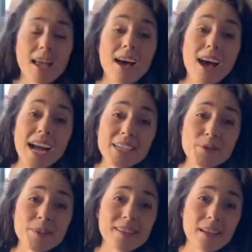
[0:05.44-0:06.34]
Hi
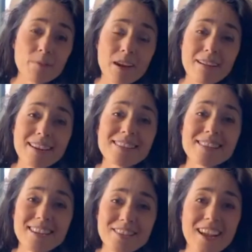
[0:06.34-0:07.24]
to all the librarians
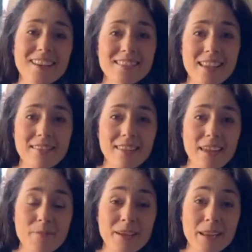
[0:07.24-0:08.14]
and educators out
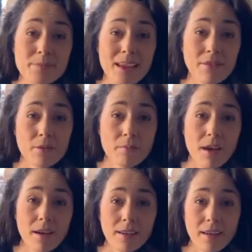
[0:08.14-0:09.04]
there. My name's Kathryn
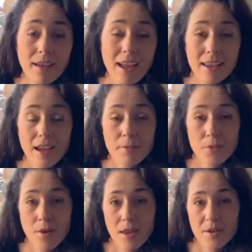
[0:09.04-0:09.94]
Barker and I'm
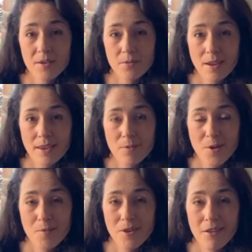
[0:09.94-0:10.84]
the writer of Waking
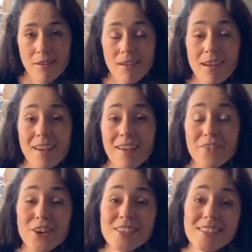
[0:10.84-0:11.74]
Romeo.
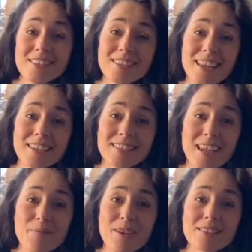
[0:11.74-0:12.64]
First, I'd just like to
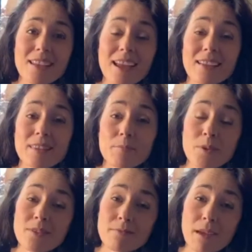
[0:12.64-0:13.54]
start by saying that
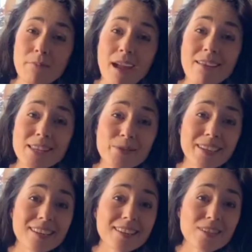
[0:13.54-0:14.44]
both of my parents were
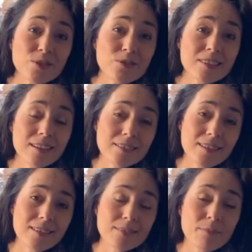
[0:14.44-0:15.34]
English school
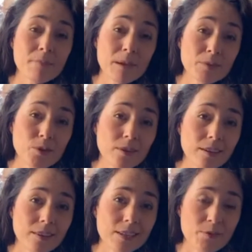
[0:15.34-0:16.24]
teachers. My mum taught
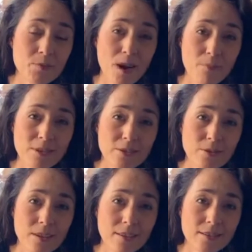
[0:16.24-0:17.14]
English for primary
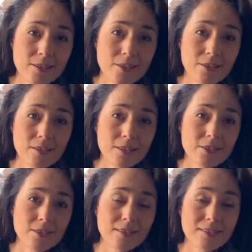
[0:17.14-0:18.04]
school age
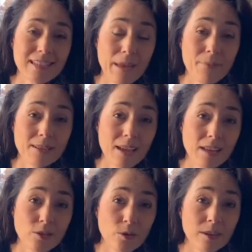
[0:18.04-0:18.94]
students and my
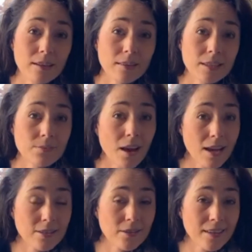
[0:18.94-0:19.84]
dad taught English for
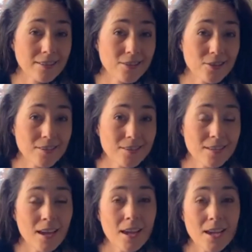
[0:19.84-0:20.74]
high school age
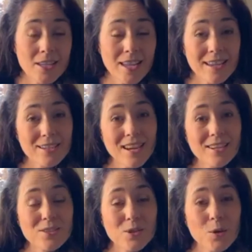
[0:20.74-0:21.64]
students. So
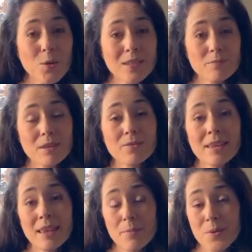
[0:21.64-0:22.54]
education's always been
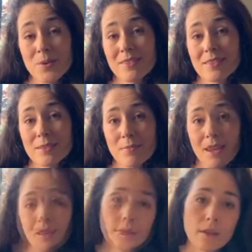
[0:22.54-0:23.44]
really important to
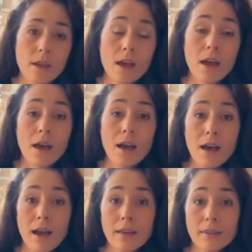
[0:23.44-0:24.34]
me.
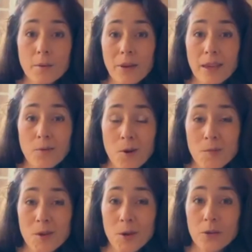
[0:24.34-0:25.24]
I think Waking
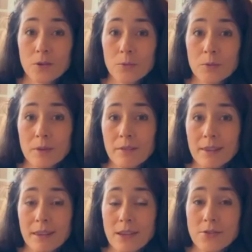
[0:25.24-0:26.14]
Romeo would be a
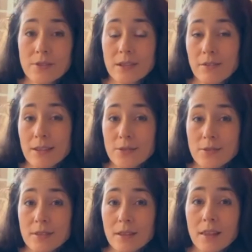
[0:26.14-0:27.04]
really interesting
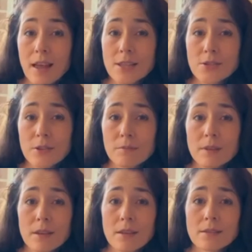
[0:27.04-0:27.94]
resource in the classroom
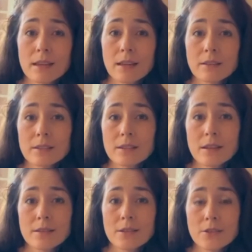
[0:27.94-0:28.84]
because it
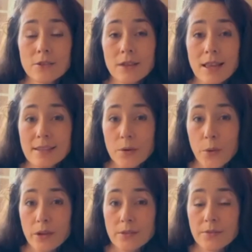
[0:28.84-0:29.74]
discusses two classic
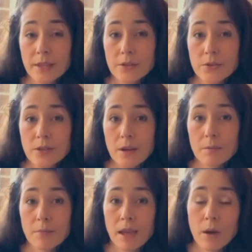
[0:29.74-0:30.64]
works of literature,
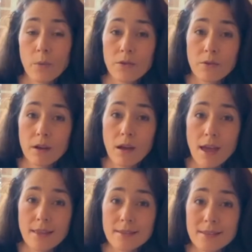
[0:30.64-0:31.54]
being Wuthering
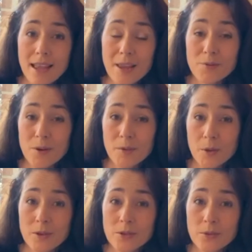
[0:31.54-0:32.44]
Heights and
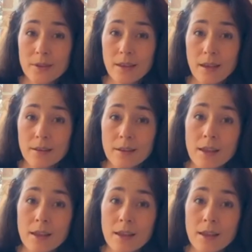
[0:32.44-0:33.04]
Romeo and Juliet.